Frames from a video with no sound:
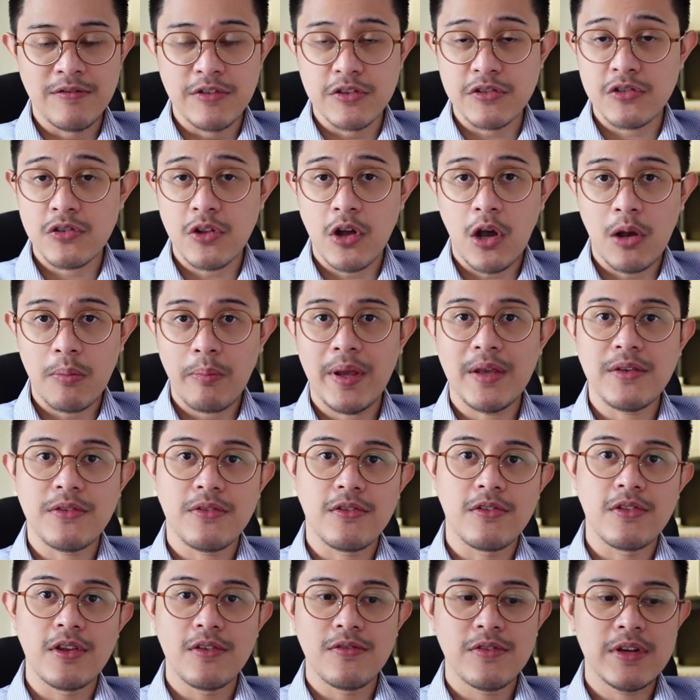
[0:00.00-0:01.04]
the stock
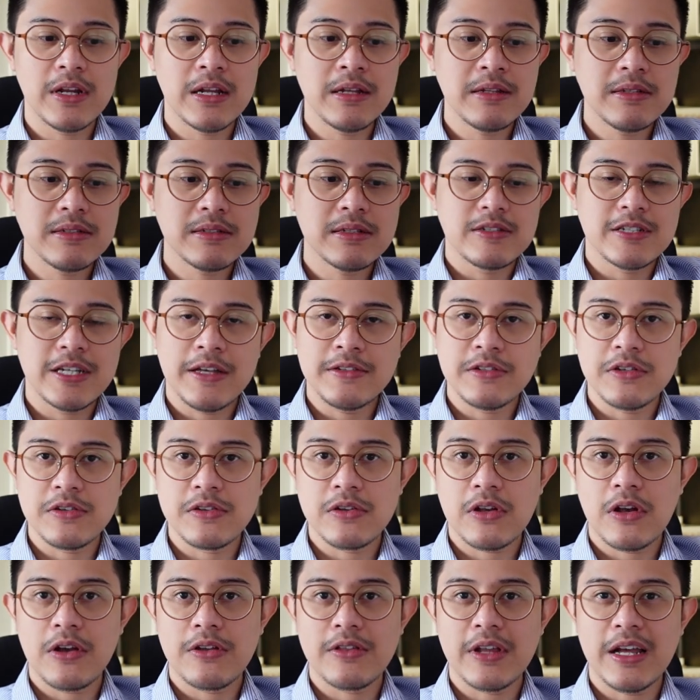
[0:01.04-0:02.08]
pays dividends,
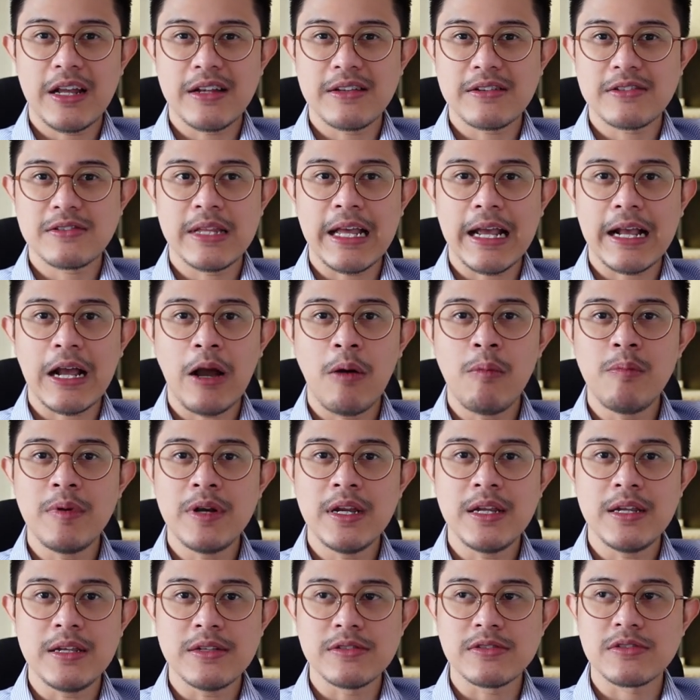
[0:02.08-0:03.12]
chances are that that
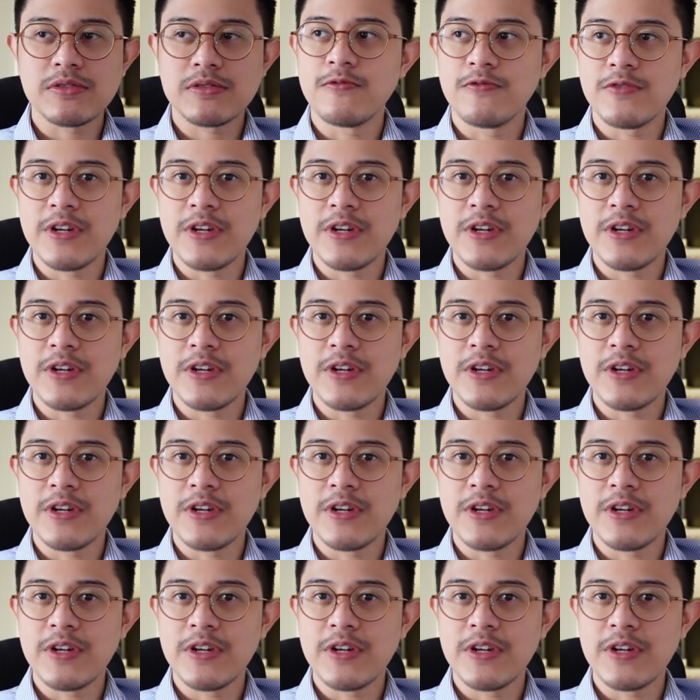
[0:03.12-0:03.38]
company is